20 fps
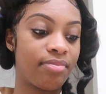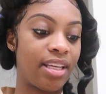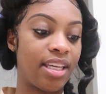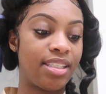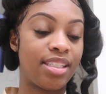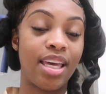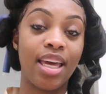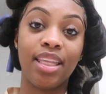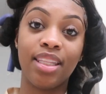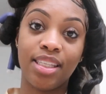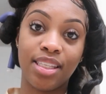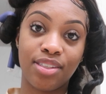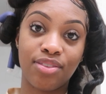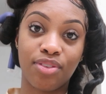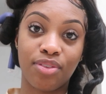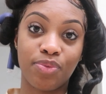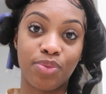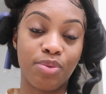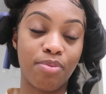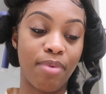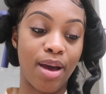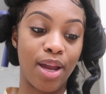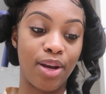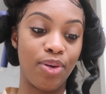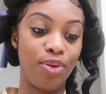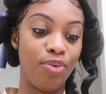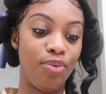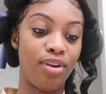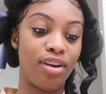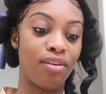and take this from somebody
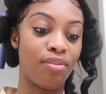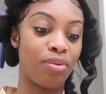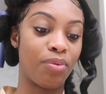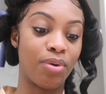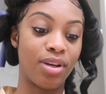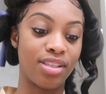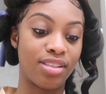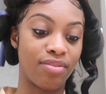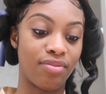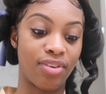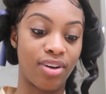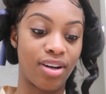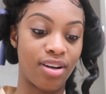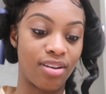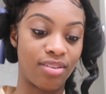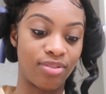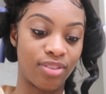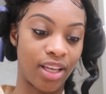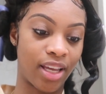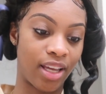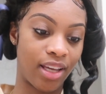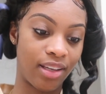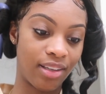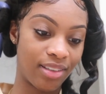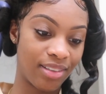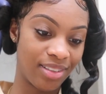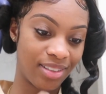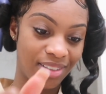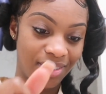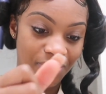who never was involved.
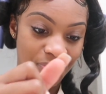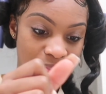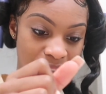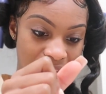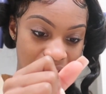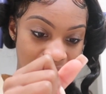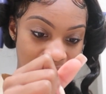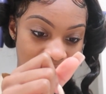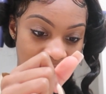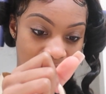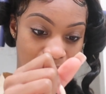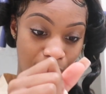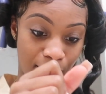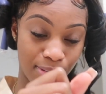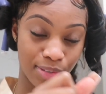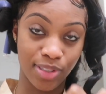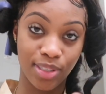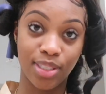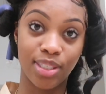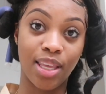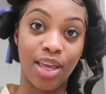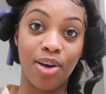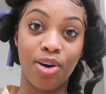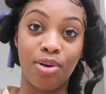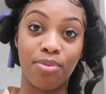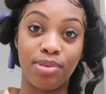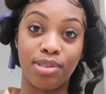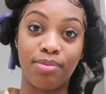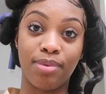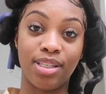Like, I used to stay
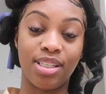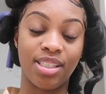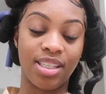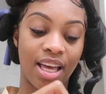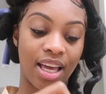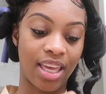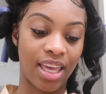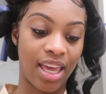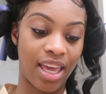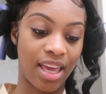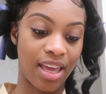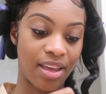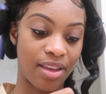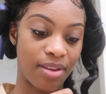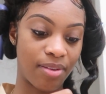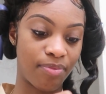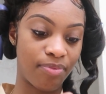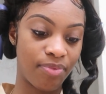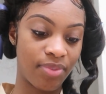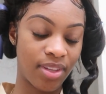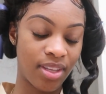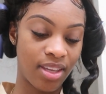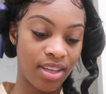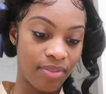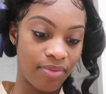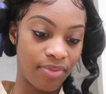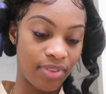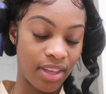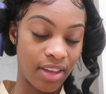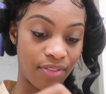home as much as I can.
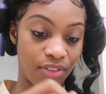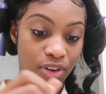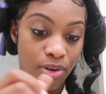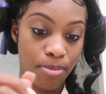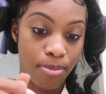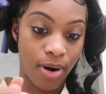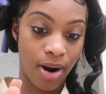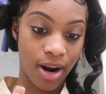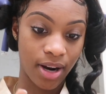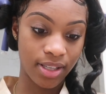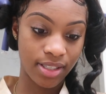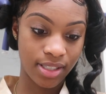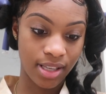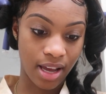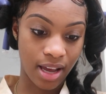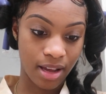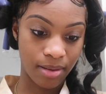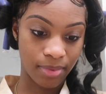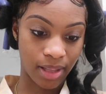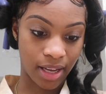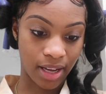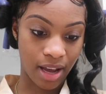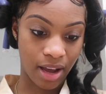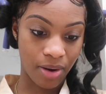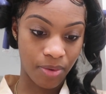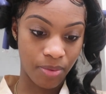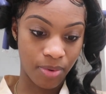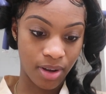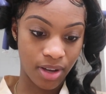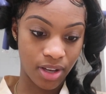If you're part-time like
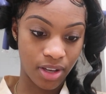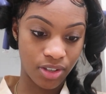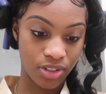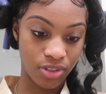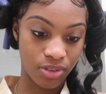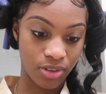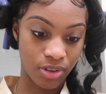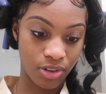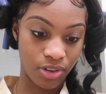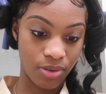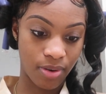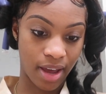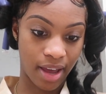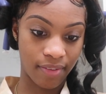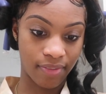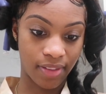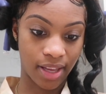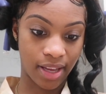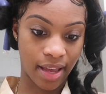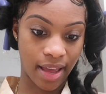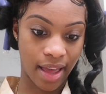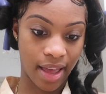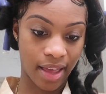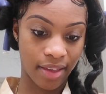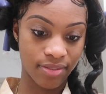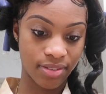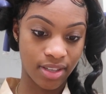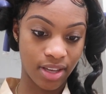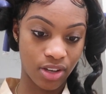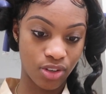I was, you know, you have like a
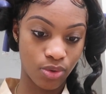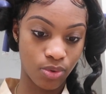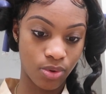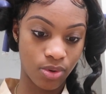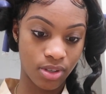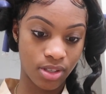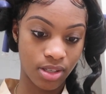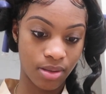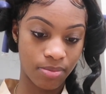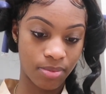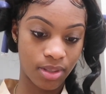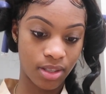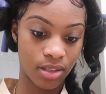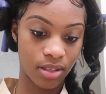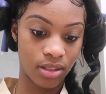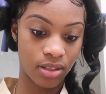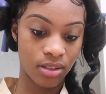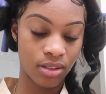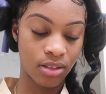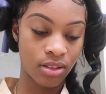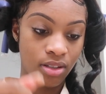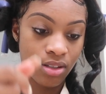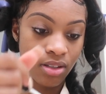half schedule or something,